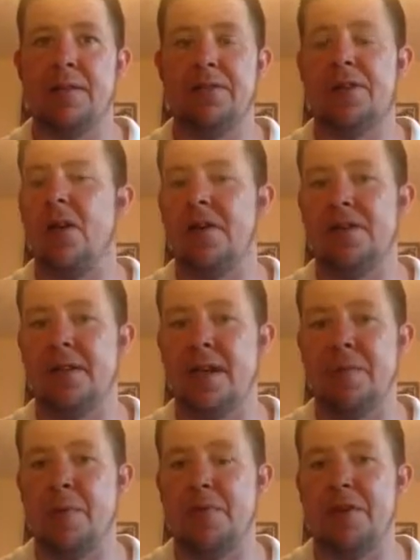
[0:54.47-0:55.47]
The sky's the
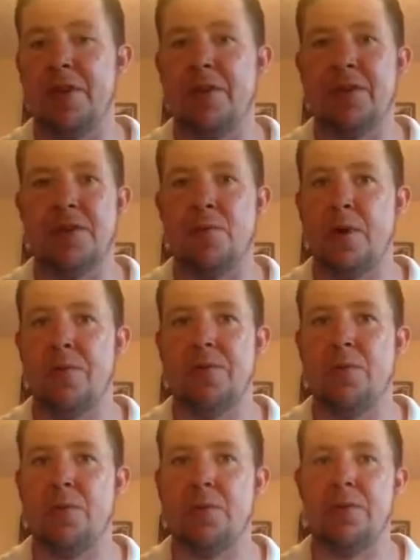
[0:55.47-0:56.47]
limit with it. You can earn
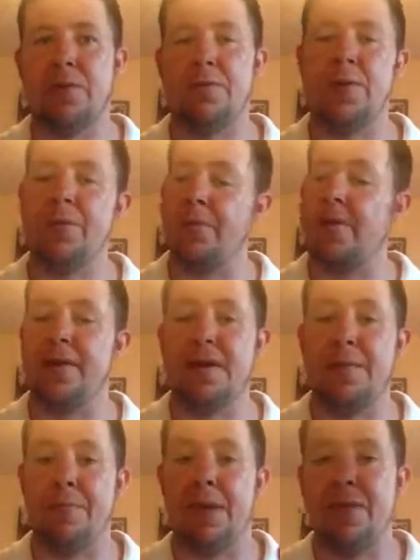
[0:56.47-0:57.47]
whatever you want. There's people in our
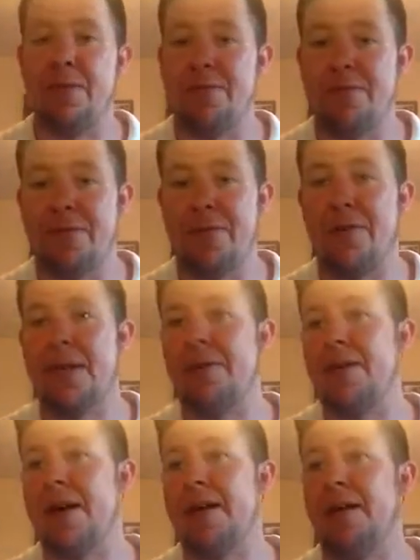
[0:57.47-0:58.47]
company earning 30
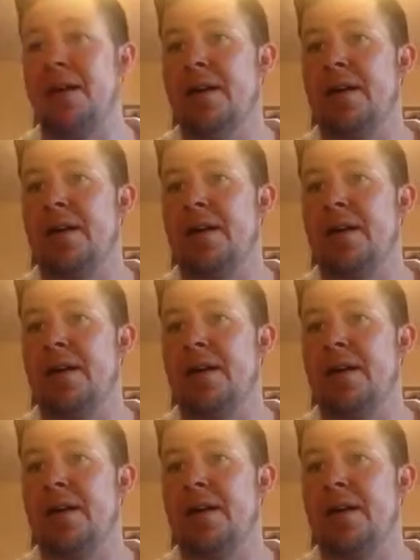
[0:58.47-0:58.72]
grand.